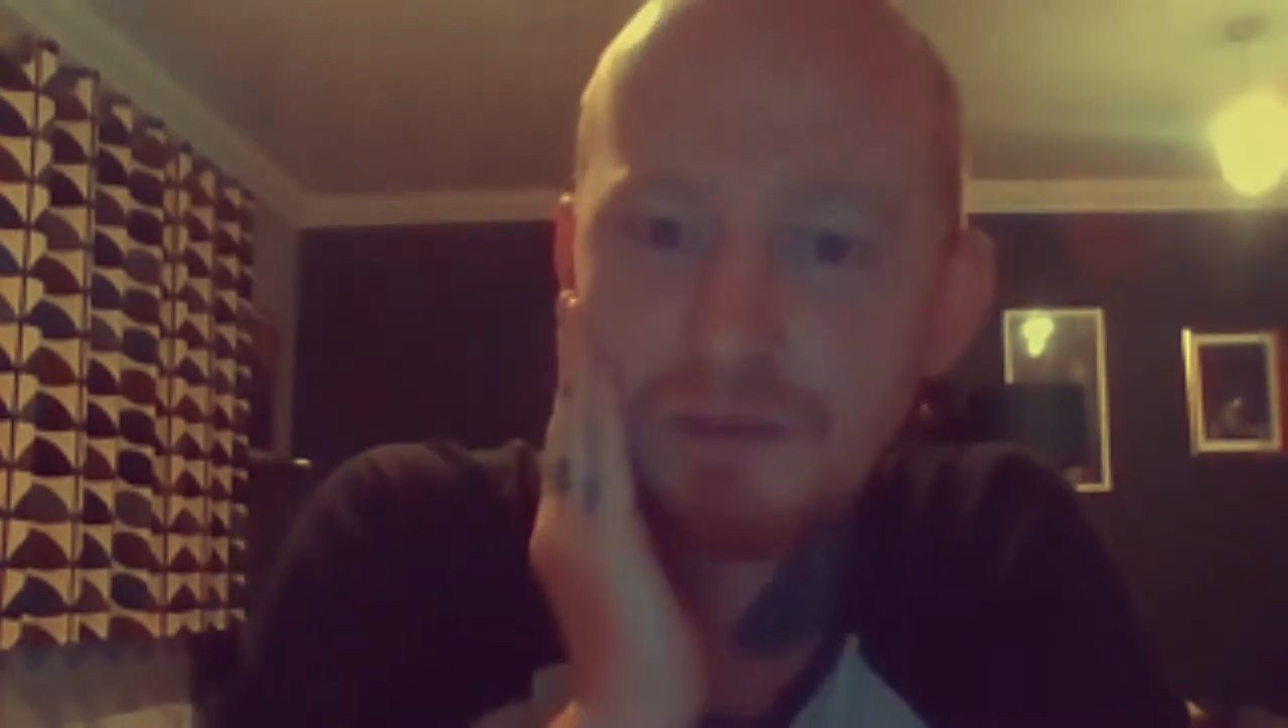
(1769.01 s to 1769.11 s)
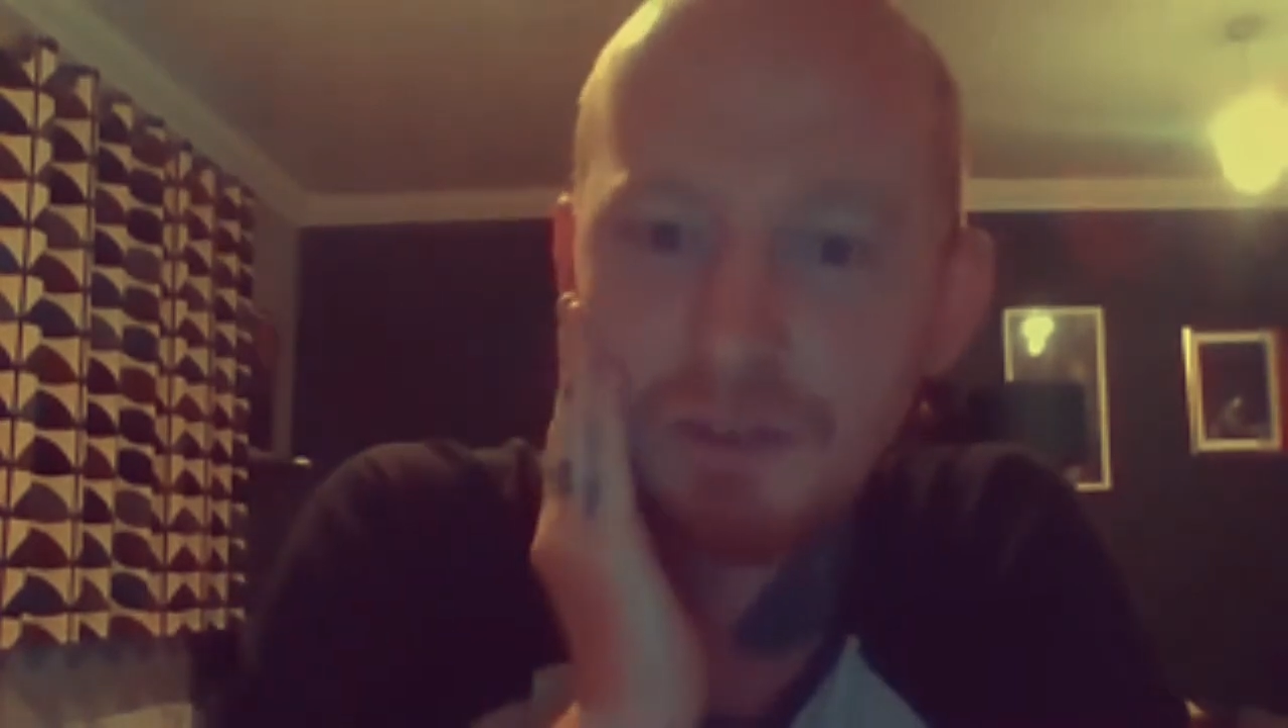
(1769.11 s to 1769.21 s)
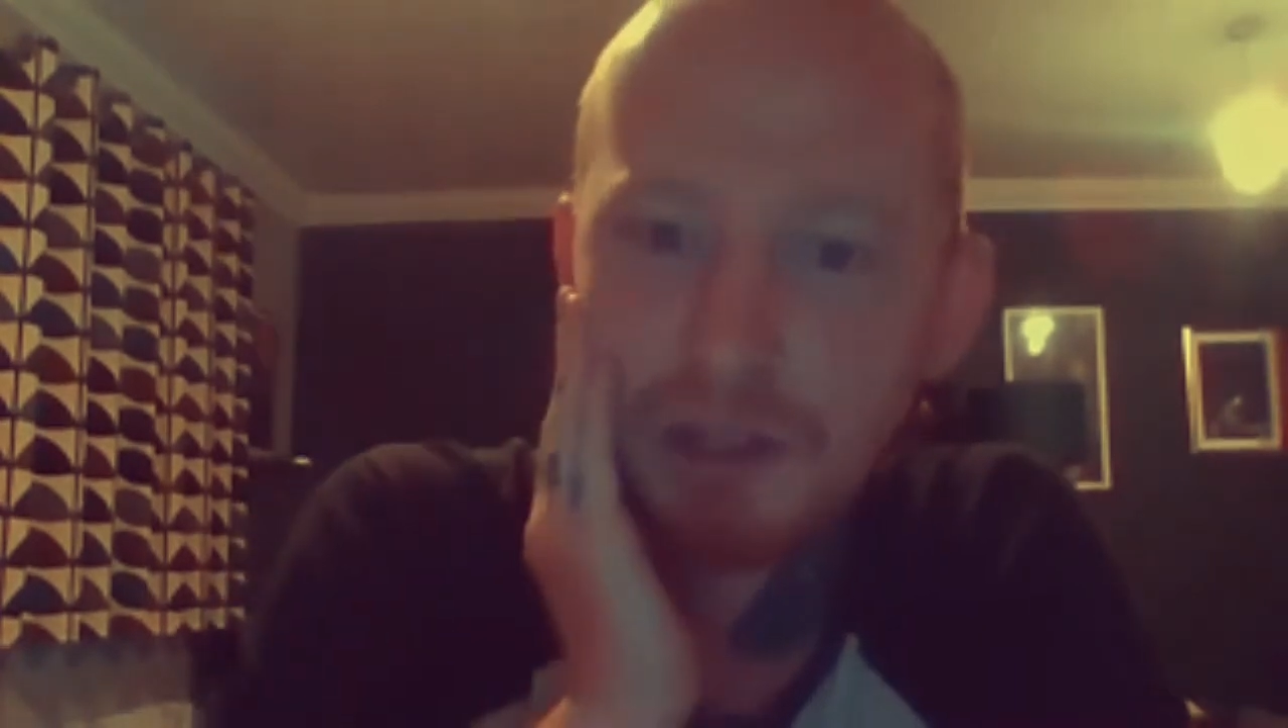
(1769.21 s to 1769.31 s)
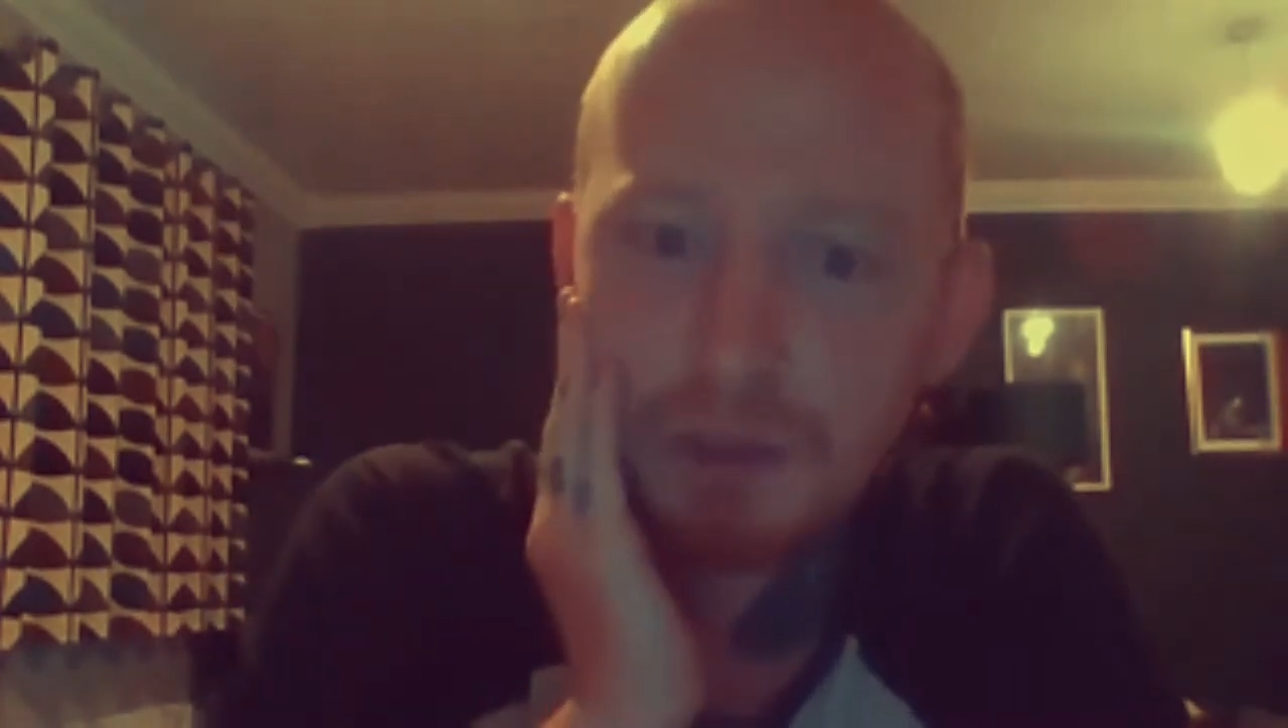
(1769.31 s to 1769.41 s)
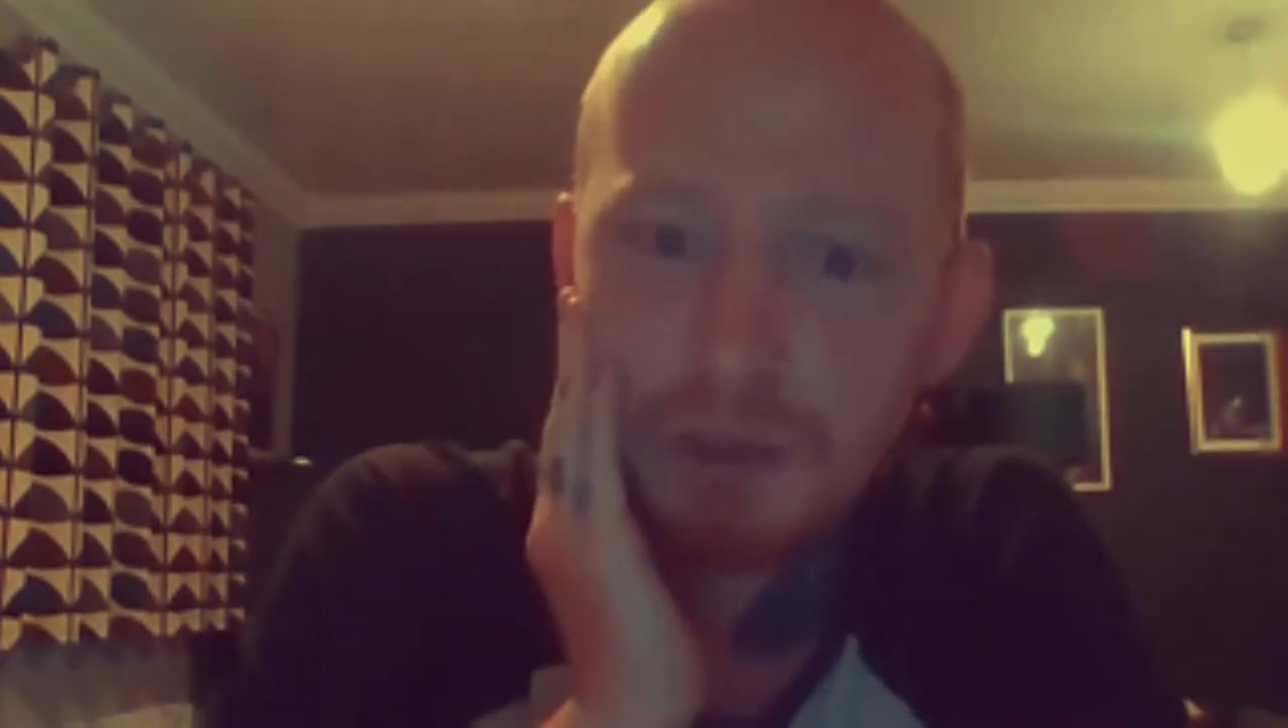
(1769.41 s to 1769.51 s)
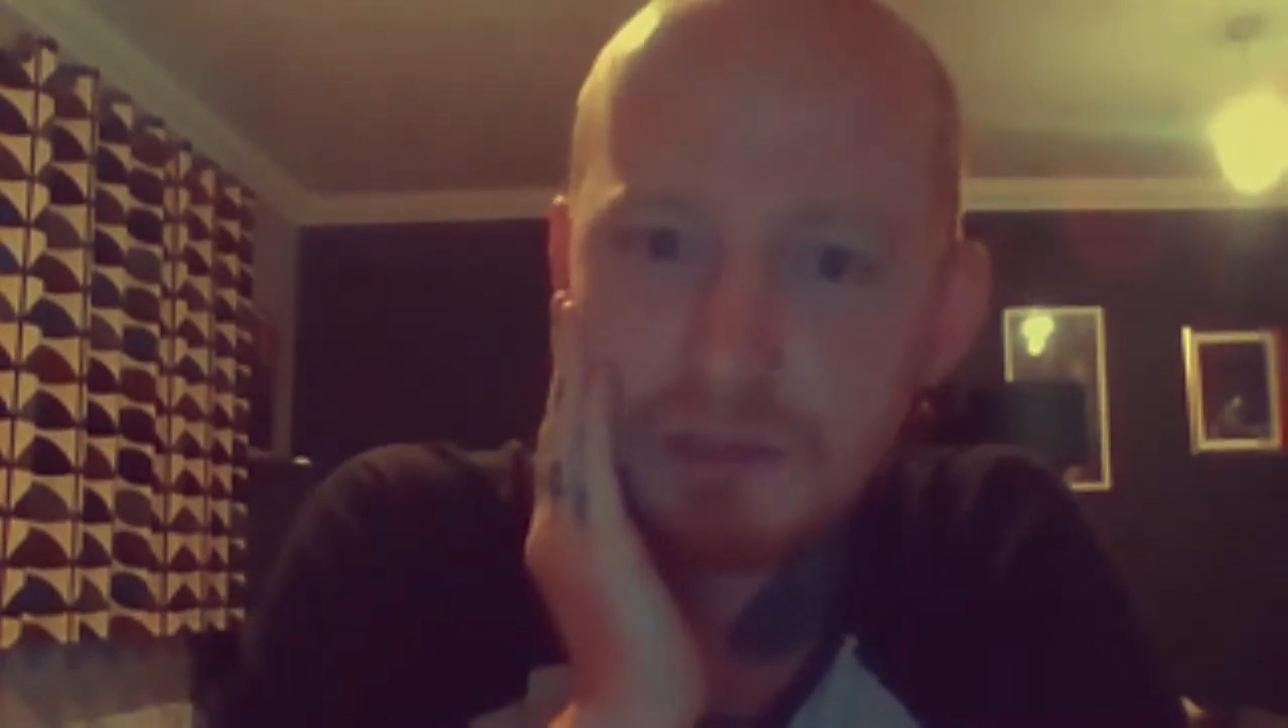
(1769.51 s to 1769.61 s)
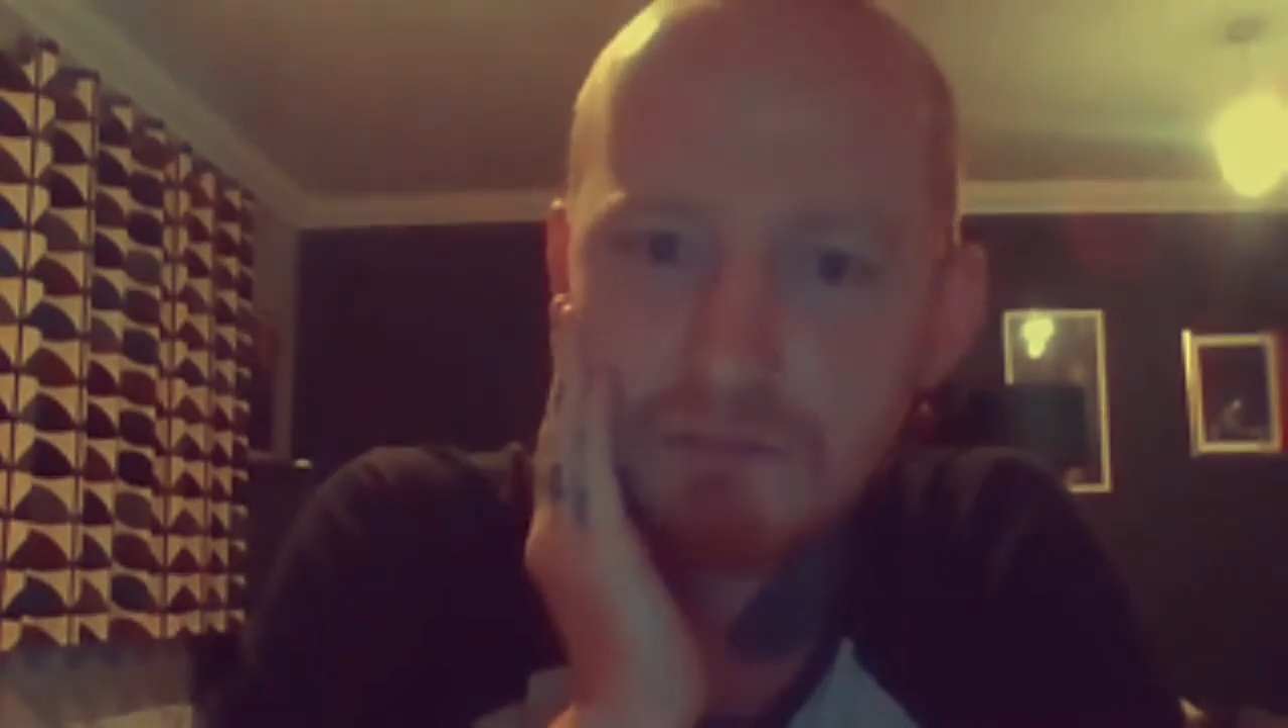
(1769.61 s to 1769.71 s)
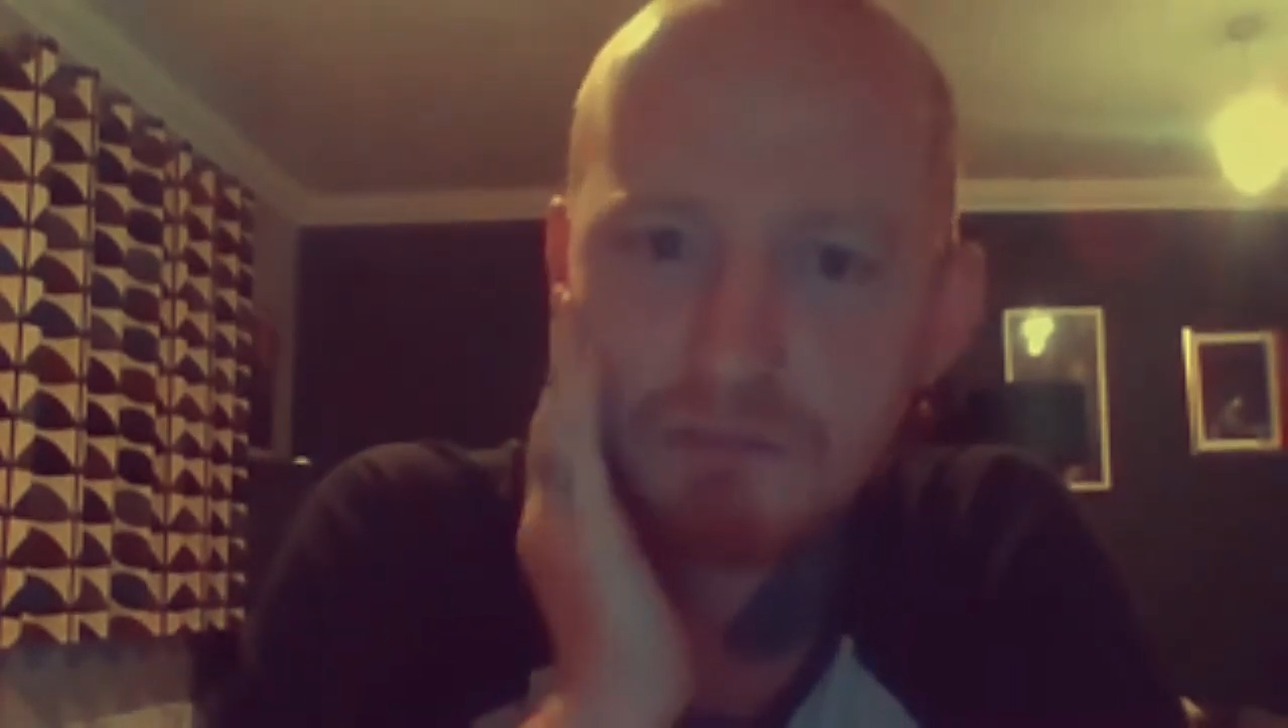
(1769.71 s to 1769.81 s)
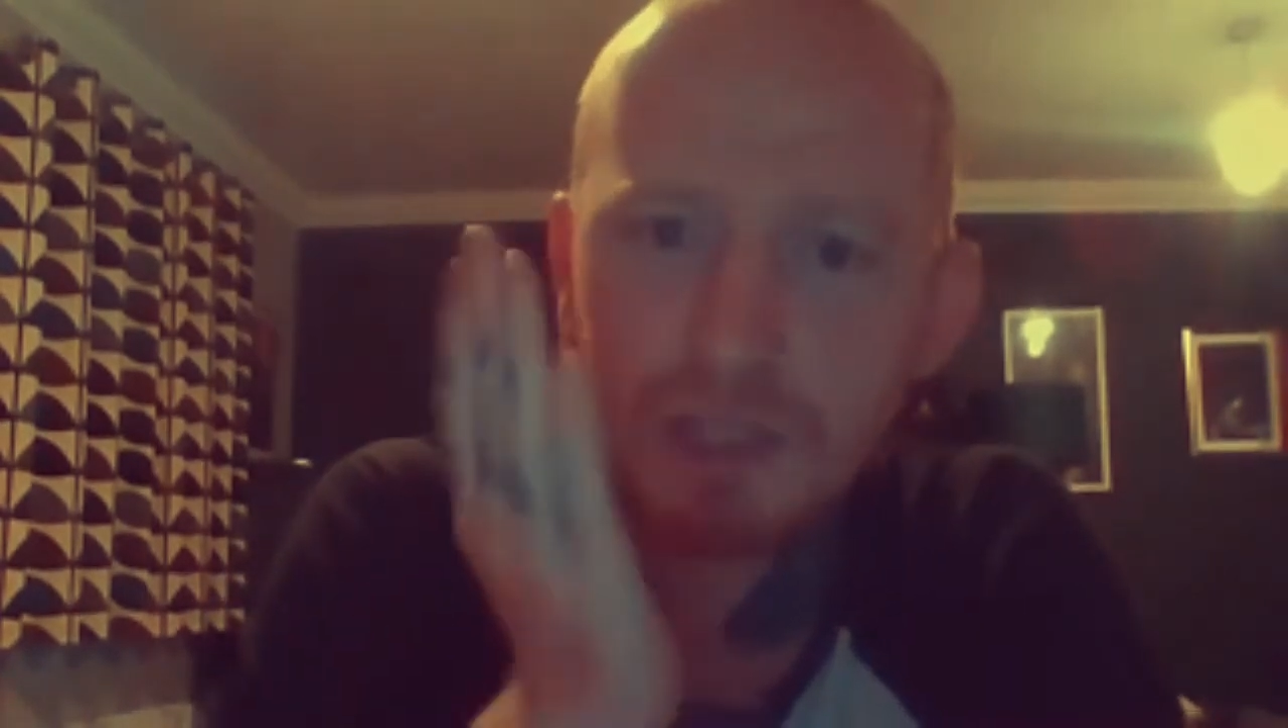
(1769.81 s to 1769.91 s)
for anyone that's,